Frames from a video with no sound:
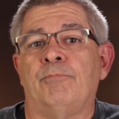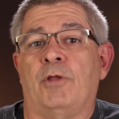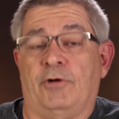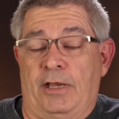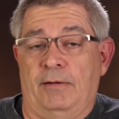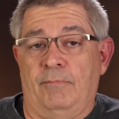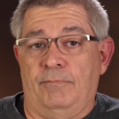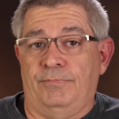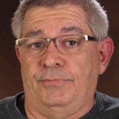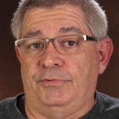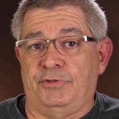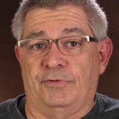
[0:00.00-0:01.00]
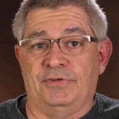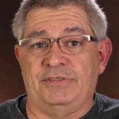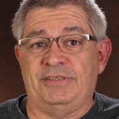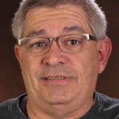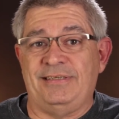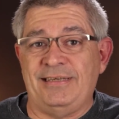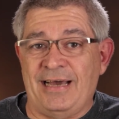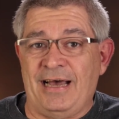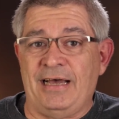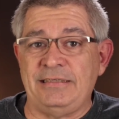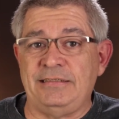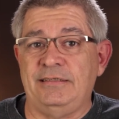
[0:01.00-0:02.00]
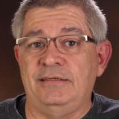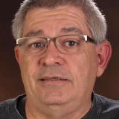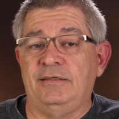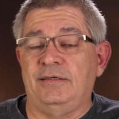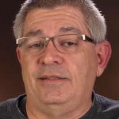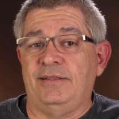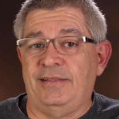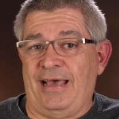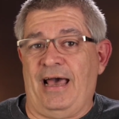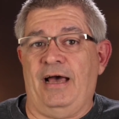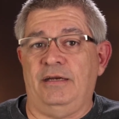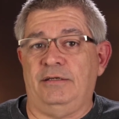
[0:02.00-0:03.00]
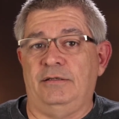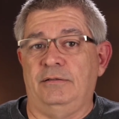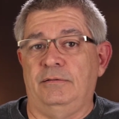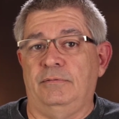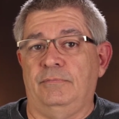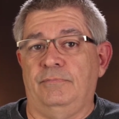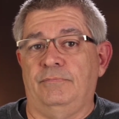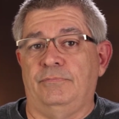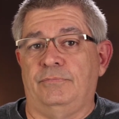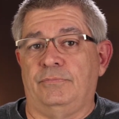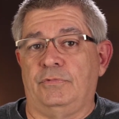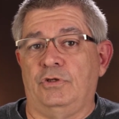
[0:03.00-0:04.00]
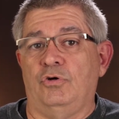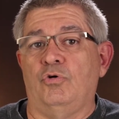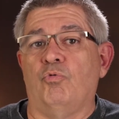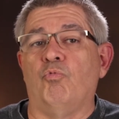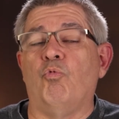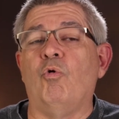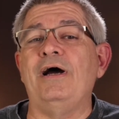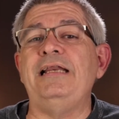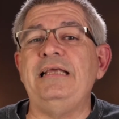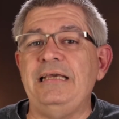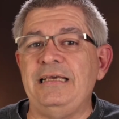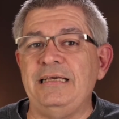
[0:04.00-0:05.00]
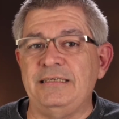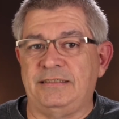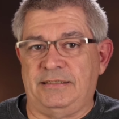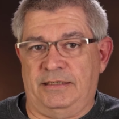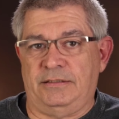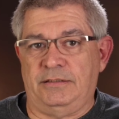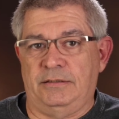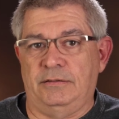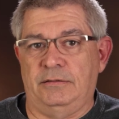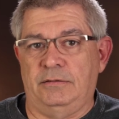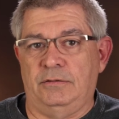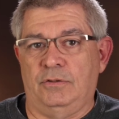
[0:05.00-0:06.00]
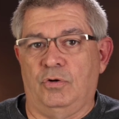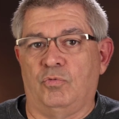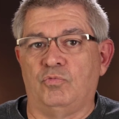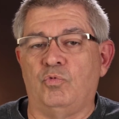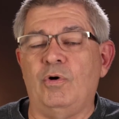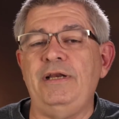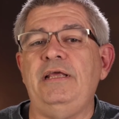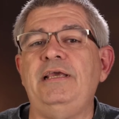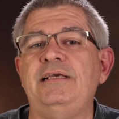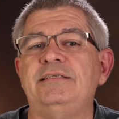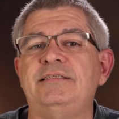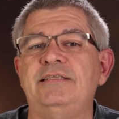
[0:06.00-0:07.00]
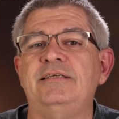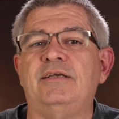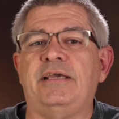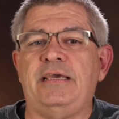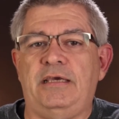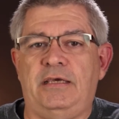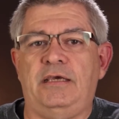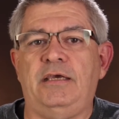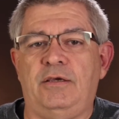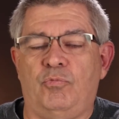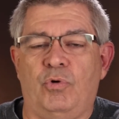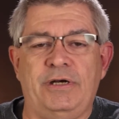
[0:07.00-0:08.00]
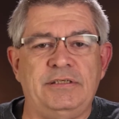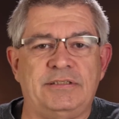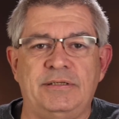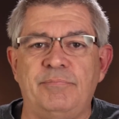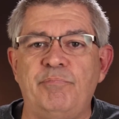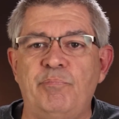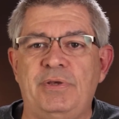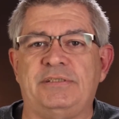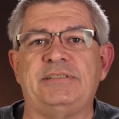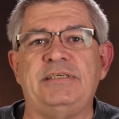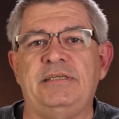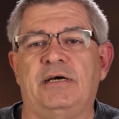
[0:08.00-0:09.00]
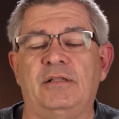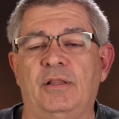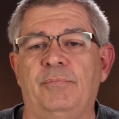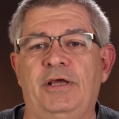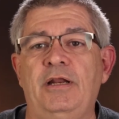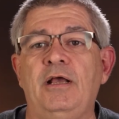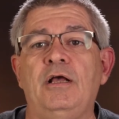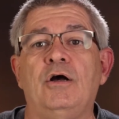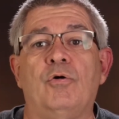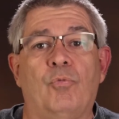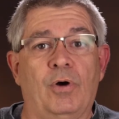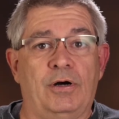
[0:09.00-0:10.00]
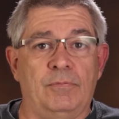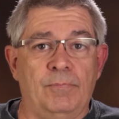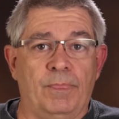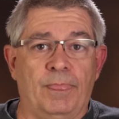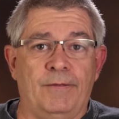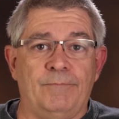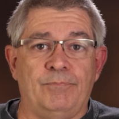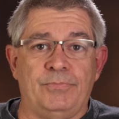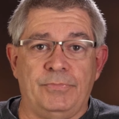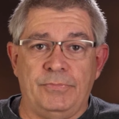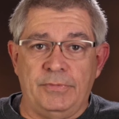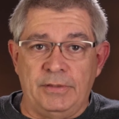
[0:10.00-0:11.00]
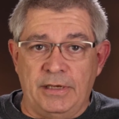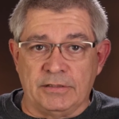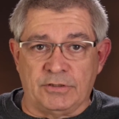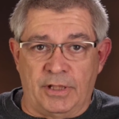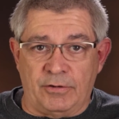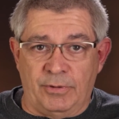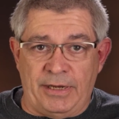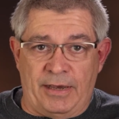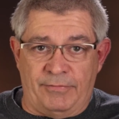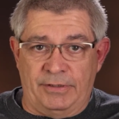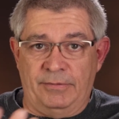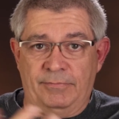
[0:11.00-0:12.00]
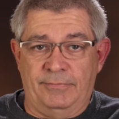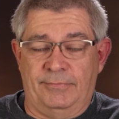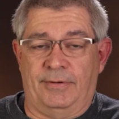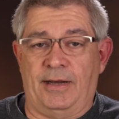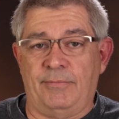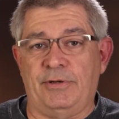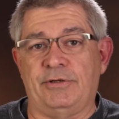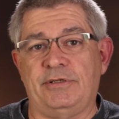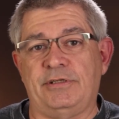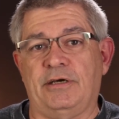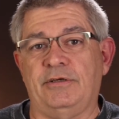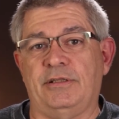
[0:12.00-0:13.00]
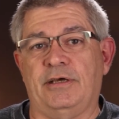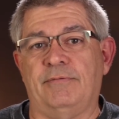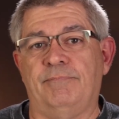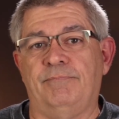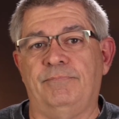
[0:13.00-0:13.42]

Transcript: Okay, so if it's not that, what is it? What is the key? What is the missing element? Well, as luck would have it, I'm here to tell you that.